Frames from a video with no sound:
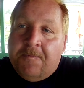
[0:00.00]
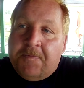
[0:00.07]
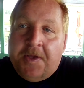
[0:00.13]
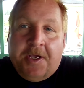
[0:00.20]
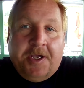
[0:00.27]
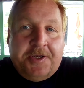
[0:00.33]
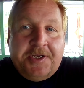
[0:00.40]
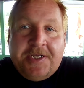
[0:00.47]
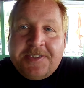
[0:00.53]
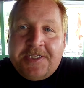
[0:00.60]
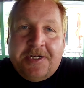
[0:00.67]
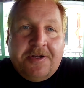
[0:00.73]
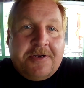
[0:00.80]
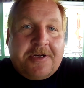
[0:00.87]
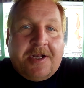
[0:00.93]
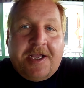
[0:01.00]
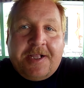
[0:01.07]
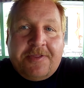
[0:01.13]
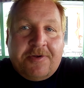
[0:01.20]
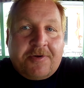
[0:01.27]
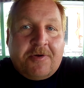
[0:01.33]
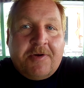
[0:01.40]
uh, doesn't look like
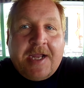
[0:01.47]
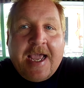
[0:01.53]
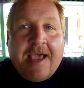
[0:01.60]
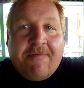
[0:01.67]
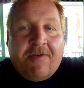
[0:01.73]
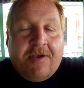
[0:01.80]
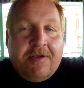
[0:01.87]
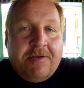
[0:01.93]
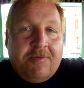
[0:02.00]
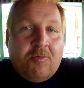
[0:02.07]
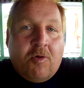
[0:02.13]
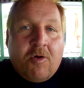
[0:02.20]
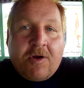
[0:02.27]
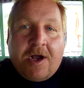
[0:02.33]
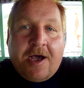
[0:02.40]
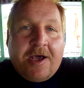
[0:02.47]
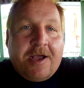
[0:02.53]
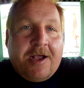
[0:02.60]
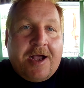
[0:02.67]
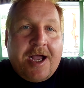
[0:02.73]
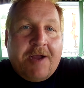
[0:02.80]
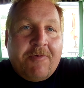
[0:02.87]
they're going to have a Walcott
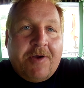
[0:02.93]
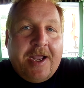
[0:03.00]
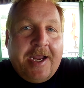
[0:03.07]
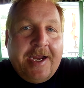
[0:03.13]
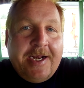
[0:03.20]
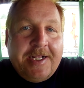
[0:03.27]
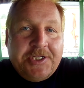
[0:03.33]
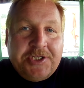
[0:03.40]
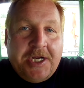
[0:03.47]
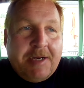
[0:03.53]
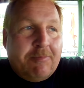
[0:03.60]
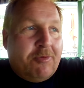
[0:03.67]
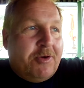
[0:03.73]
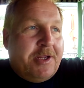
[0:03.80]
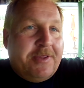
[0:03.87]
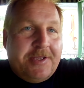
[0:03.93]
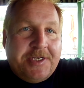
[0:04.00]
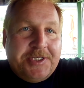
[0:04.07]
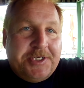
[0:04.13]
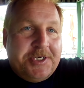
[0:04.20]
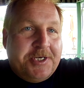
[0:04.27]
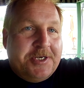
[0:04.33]
Iowa 80 Jamboree
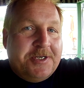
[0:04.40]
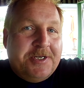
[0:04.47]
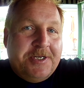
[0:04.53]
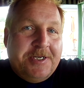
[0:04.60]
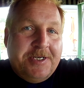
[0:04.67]
this year.